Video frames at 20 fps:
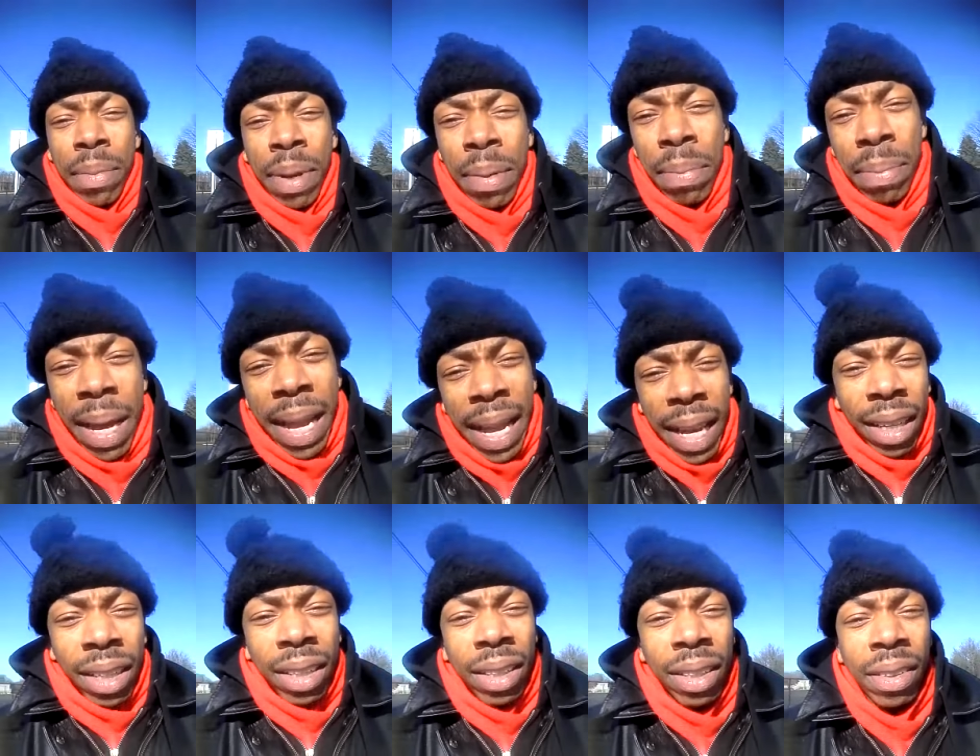my back
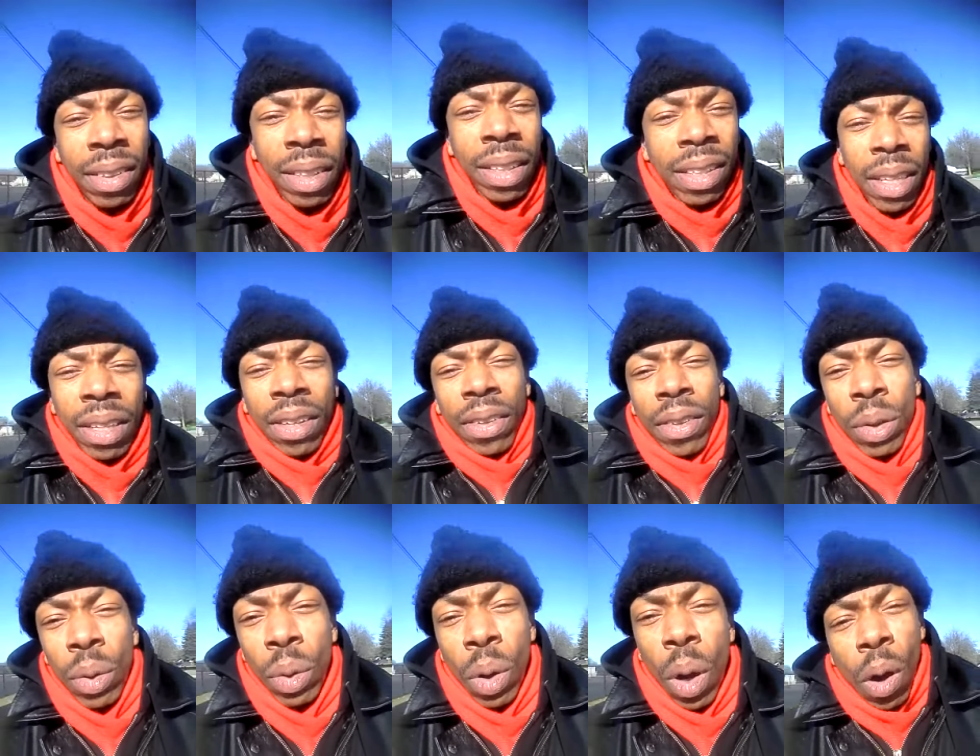
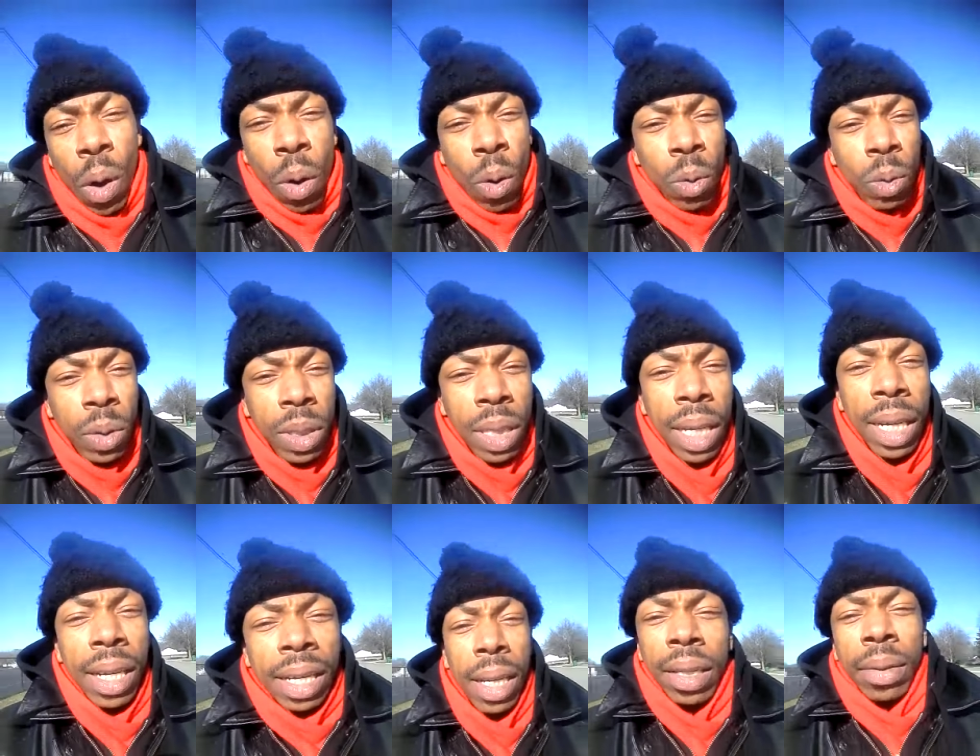through the whole
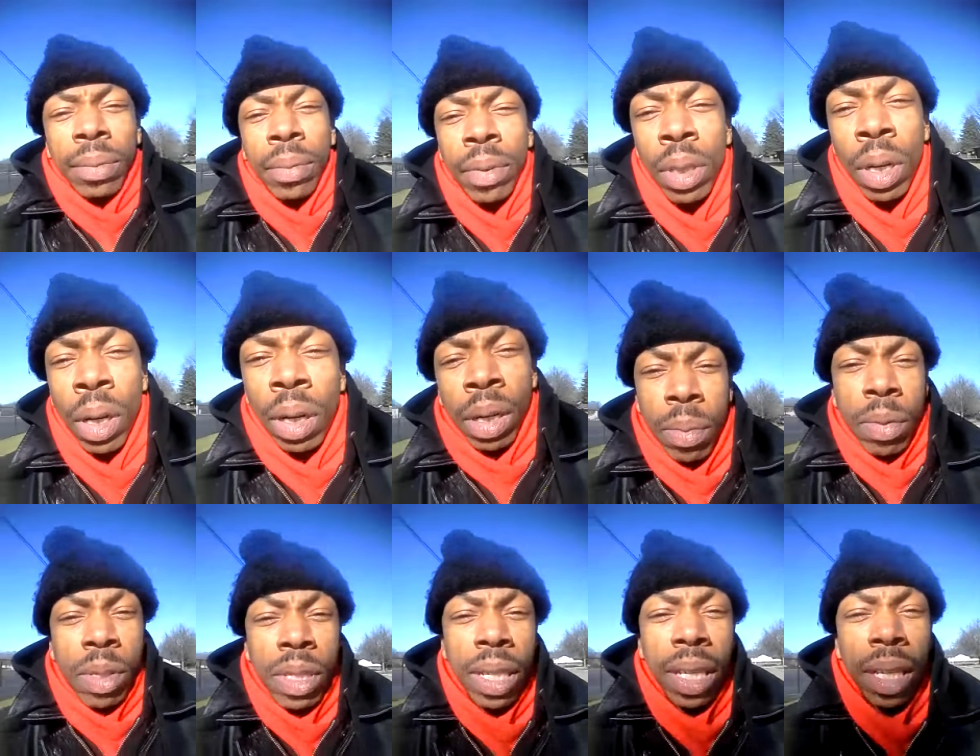time. You know what
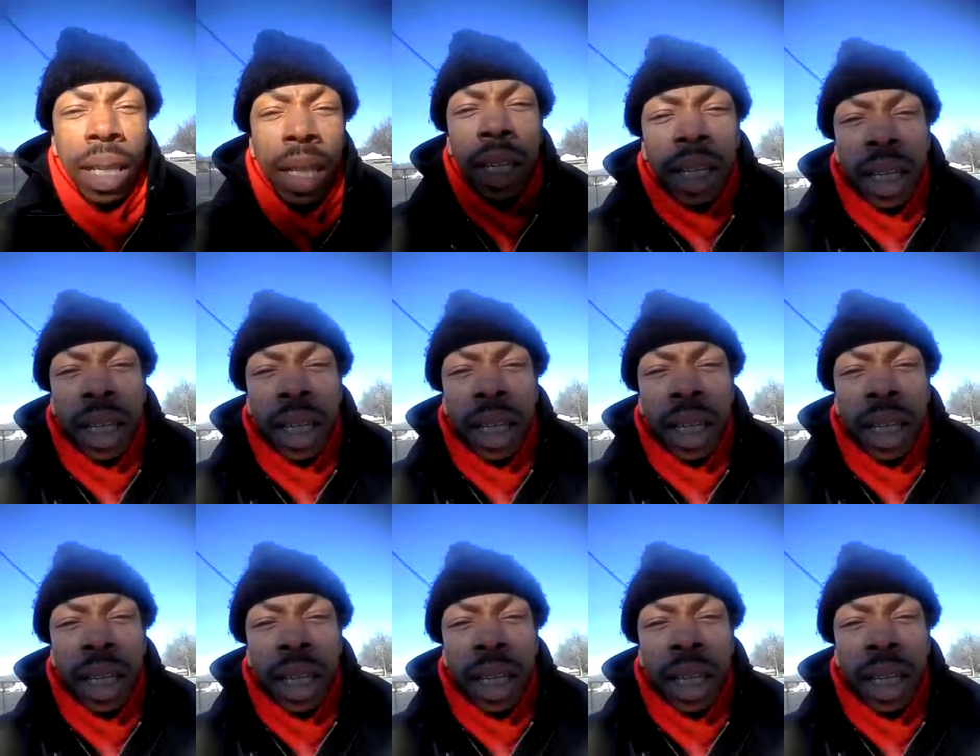I'm saying?